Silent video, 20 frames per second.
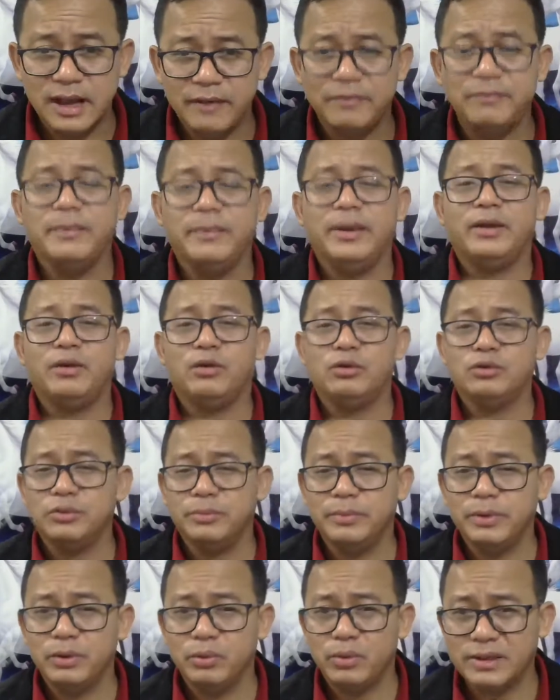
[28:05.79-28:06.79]
may also
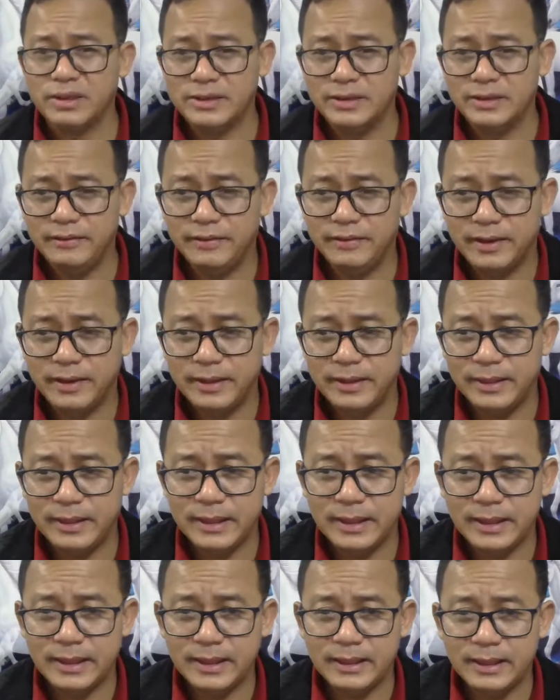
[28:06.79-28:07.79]
be watched even
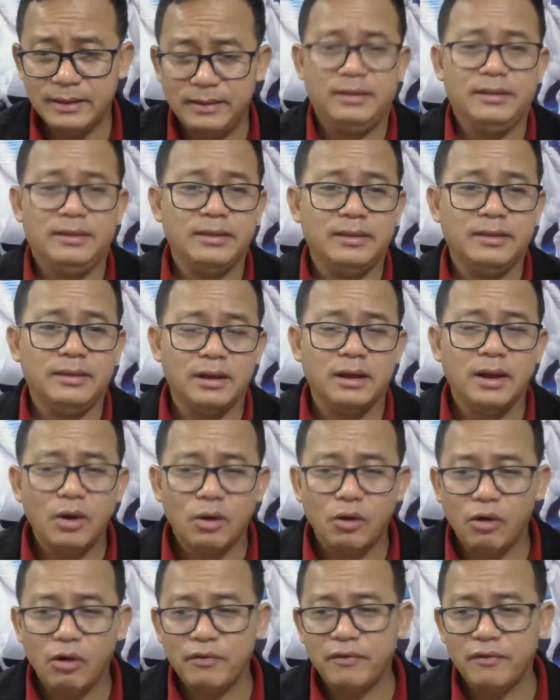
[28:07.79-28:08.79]
in the
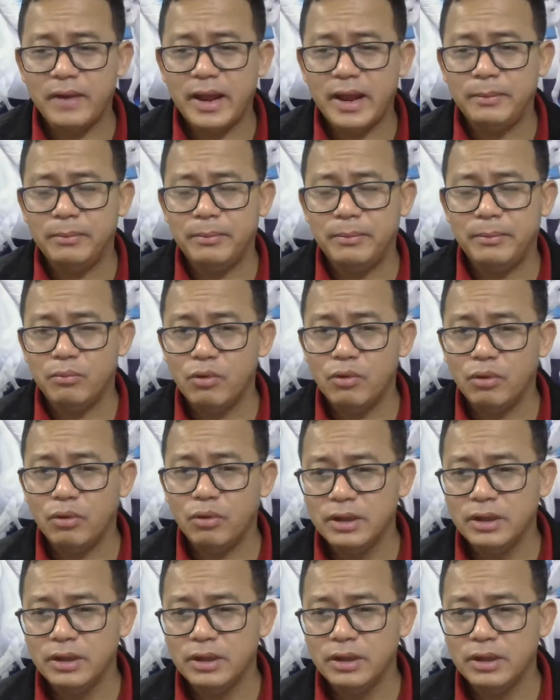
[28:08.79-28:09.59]
offline mode.